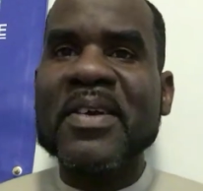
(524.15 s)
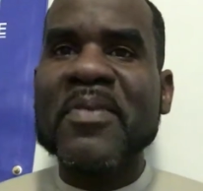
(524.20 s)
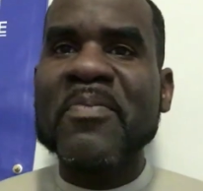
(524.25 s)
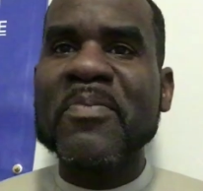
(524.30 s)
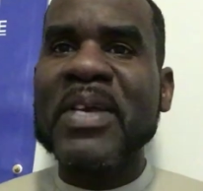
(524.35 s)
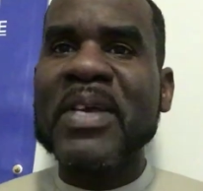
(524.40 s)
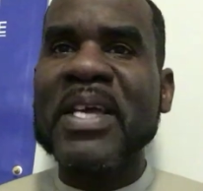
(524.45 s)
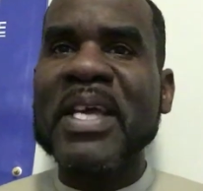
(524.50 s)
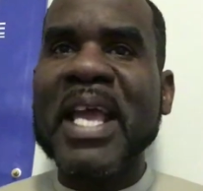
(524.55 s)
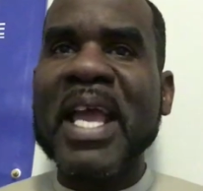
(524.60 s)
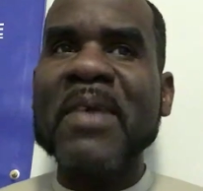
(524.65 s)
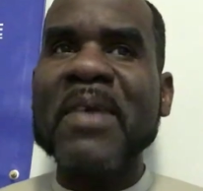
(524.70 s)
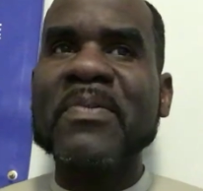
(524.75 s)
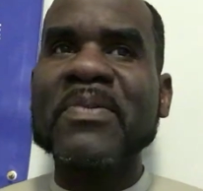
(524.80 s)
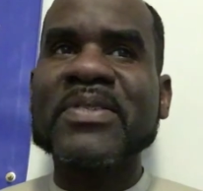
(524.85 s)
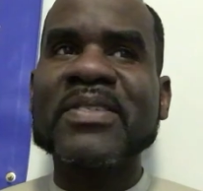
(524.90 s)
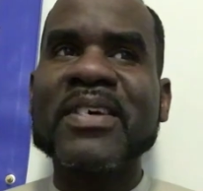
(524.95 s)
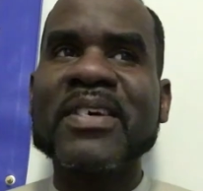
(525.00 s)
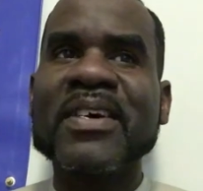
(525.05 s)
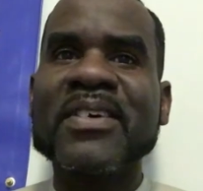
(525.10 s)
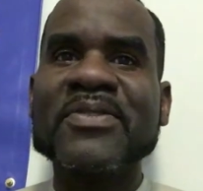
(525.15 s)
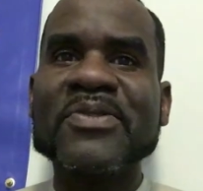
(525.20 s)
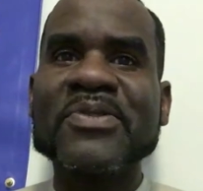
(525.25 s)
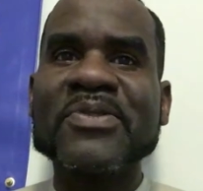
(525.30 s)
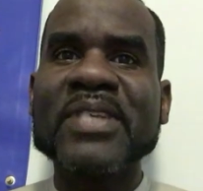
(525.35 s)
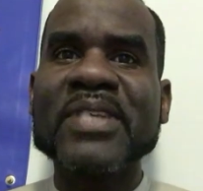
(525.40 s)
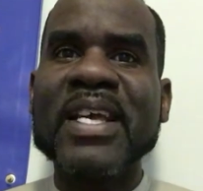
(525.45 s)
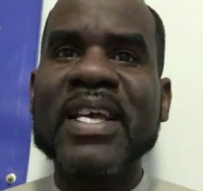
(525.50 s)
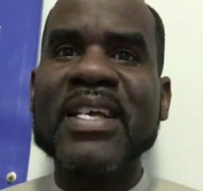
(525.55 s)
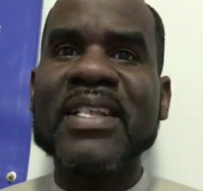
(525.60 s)
being able to
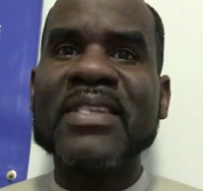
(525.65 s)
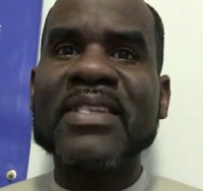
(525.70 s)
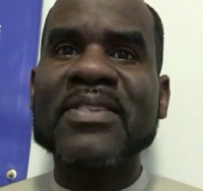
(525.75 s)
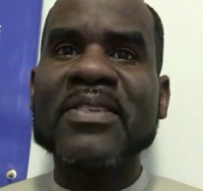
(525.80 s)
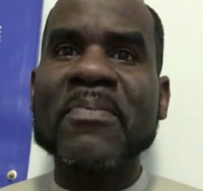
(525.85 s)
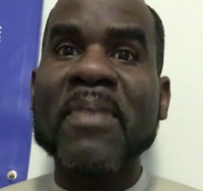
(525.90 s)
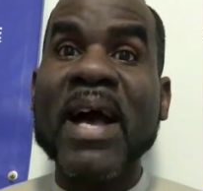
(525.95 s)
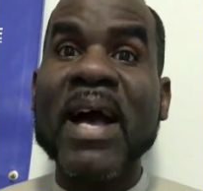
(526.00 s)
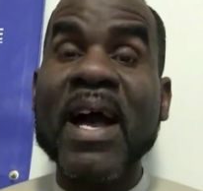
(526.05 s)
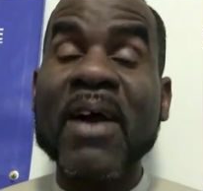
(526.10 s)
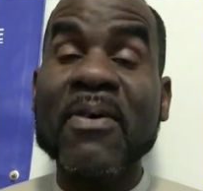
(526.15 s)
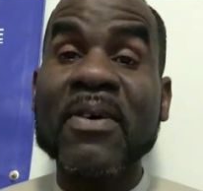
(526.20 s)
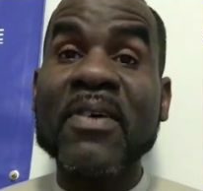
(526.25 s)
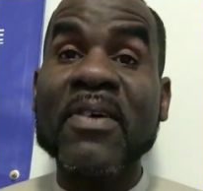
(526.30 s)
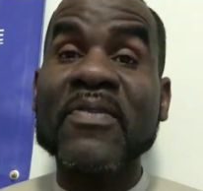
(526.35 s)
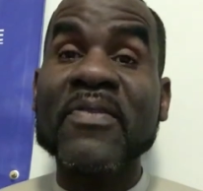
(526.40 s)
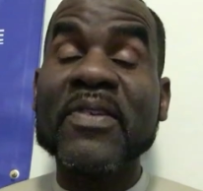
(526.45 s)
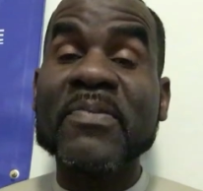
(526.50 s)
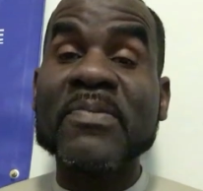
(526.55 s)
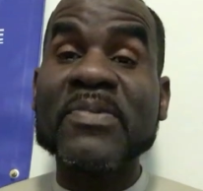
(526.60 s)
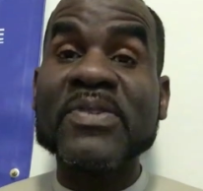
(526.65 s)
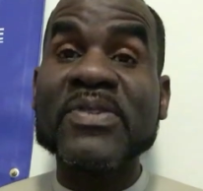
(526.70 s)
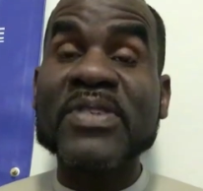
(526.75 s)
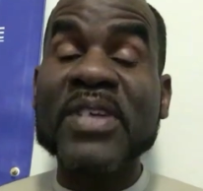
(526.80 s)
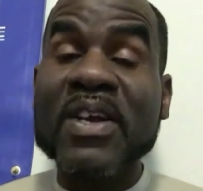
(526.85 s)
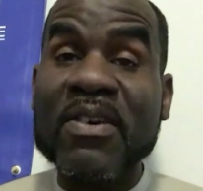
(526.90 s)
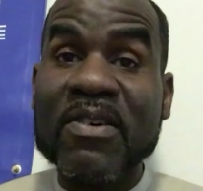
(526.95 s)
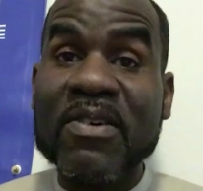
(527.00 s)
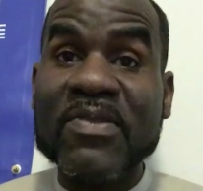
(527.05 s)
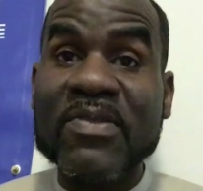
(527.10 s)
understand the power of
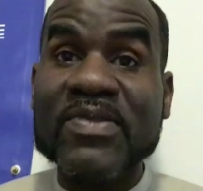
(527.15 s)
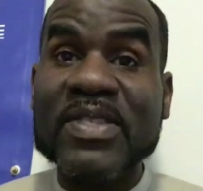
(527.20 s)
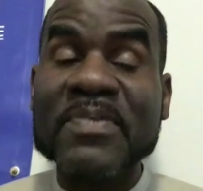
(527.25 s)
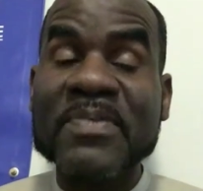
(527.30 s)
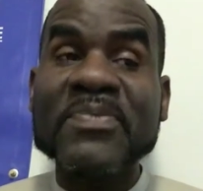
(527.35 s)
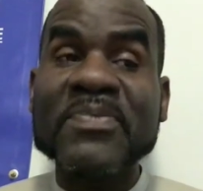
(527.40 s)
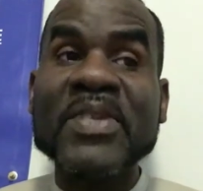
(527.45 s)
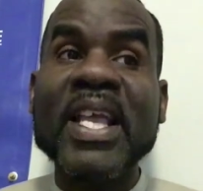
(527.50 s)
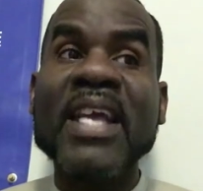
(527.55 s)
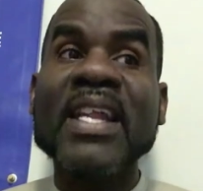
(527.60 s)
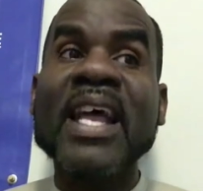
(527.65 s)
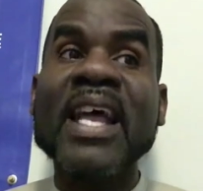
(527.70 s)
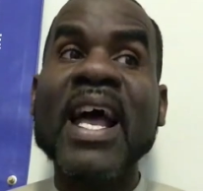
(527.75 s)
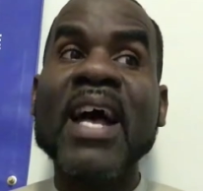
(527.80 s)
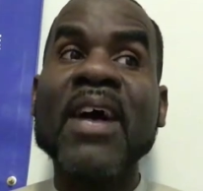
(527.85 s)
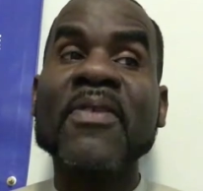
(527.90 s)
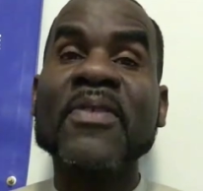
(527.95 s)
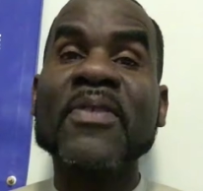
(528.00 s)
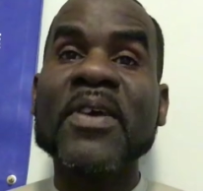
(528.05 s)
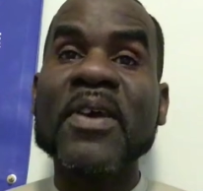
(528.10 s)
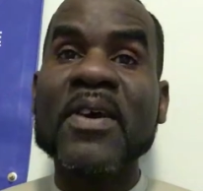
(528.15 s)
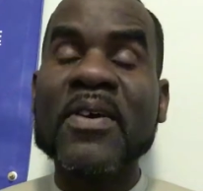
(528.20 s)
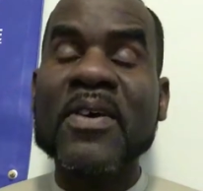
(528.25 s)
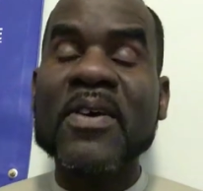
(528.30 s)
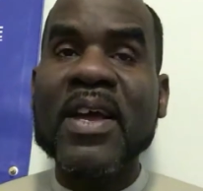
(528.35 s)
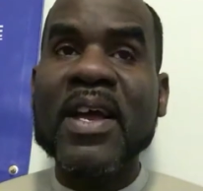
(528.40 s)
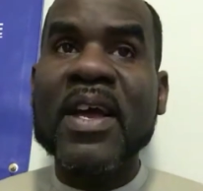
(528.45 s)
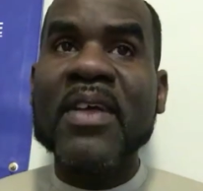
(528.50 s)
themselves and how their